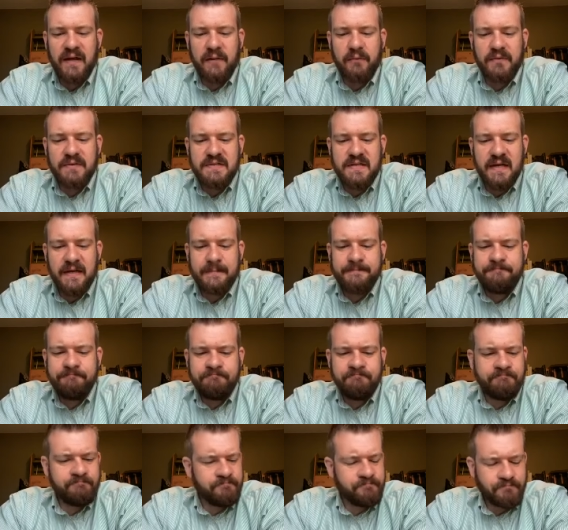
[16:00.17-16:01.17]
that I was in,
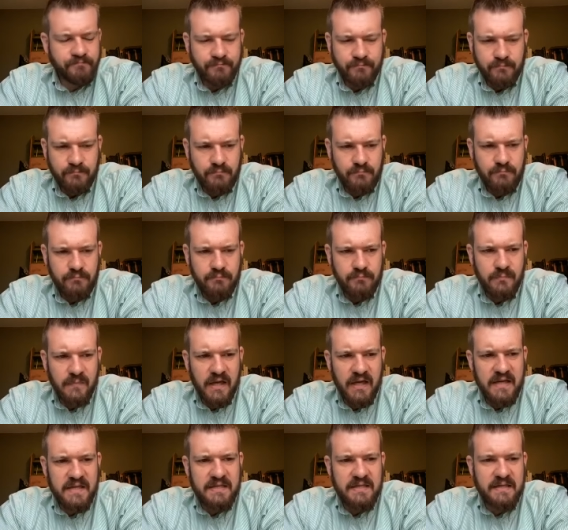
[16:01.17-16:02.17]

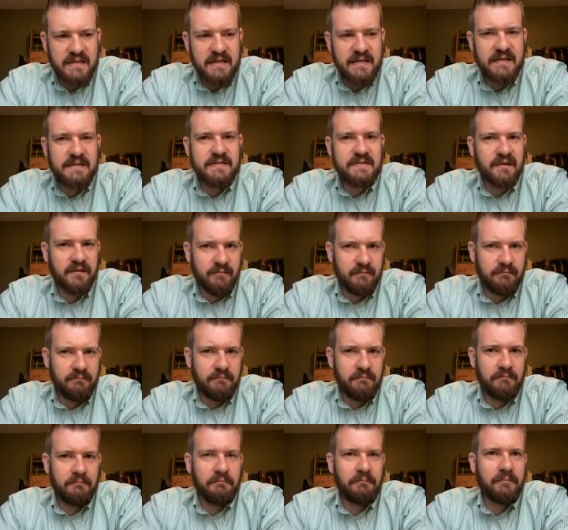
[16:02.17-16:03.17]
he he's
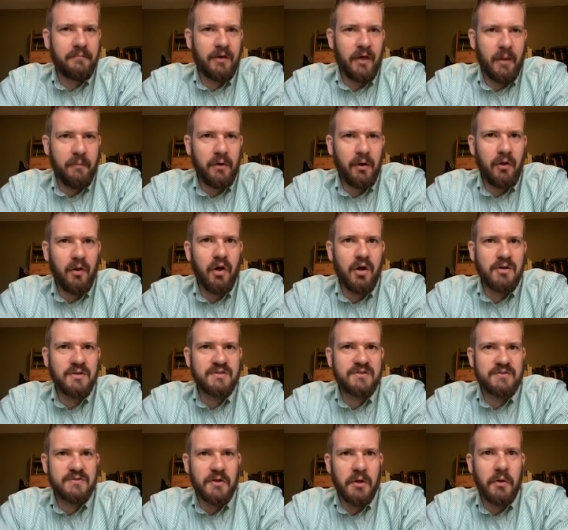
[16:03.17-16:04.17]
coming along
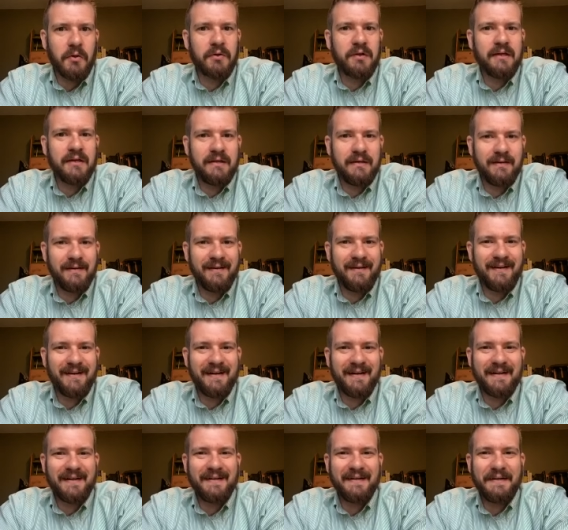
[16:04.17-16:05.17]
slowly.
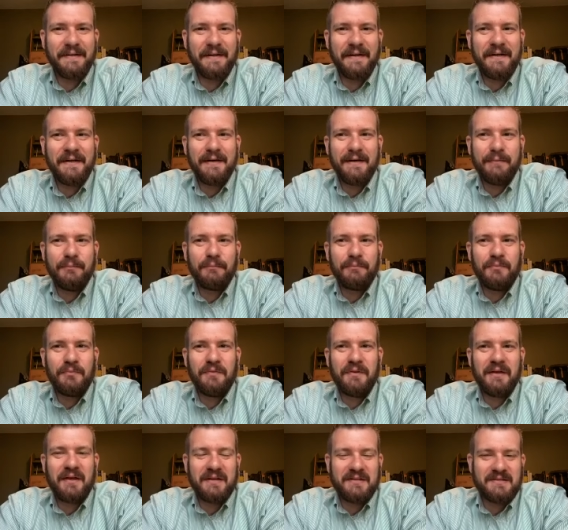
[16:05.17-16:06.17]
Uh,
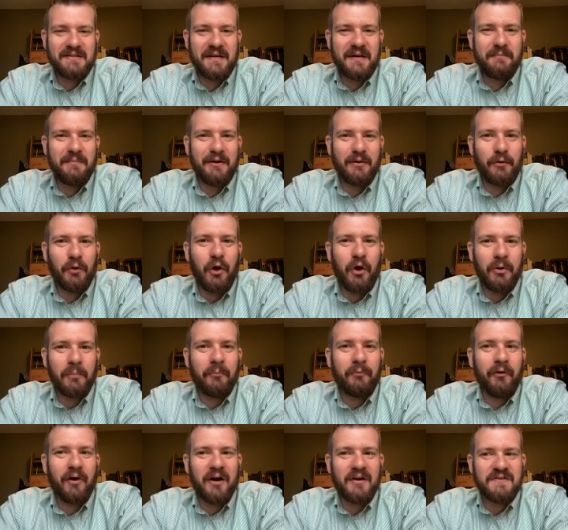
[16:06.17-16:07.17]
it's going to be a long
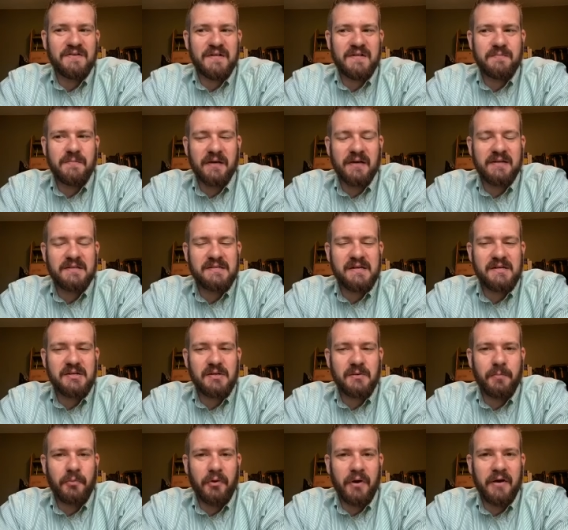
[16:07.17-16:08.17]
process, but
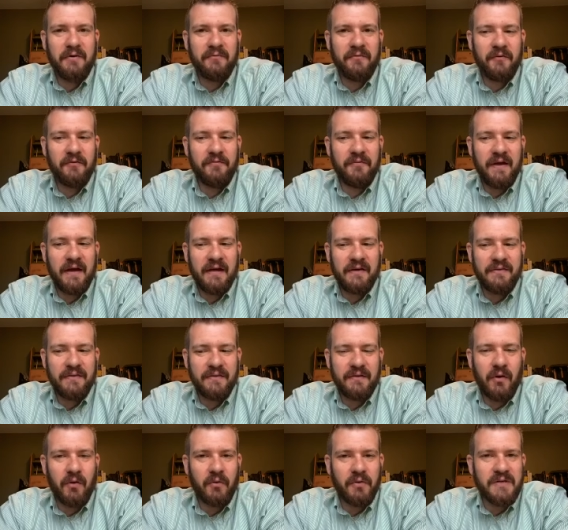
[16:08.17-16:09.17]
continue to pray for faith
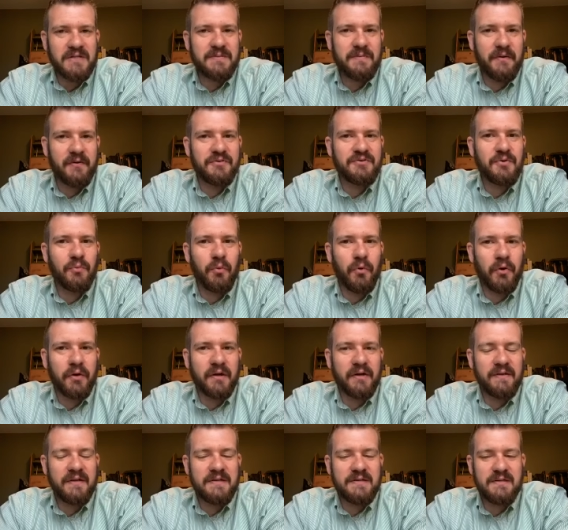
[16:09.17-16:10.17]
and the Holy Spirit to work
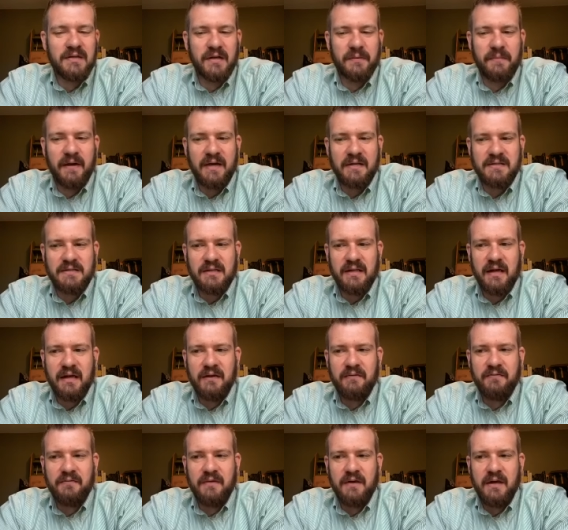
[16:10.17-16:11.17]
in this young man's
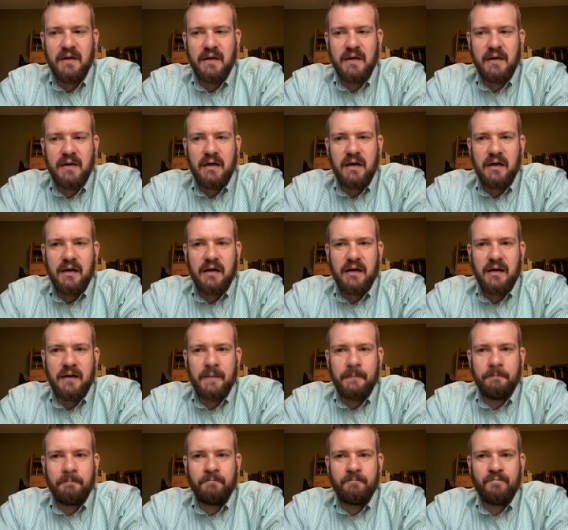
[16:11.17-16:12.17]
life.
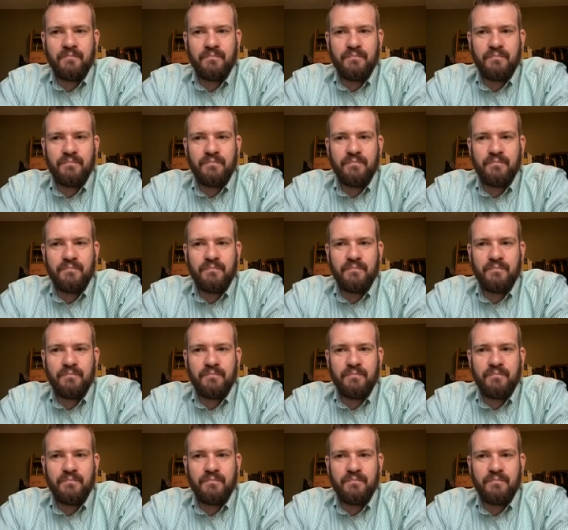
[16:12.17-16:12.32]
Um,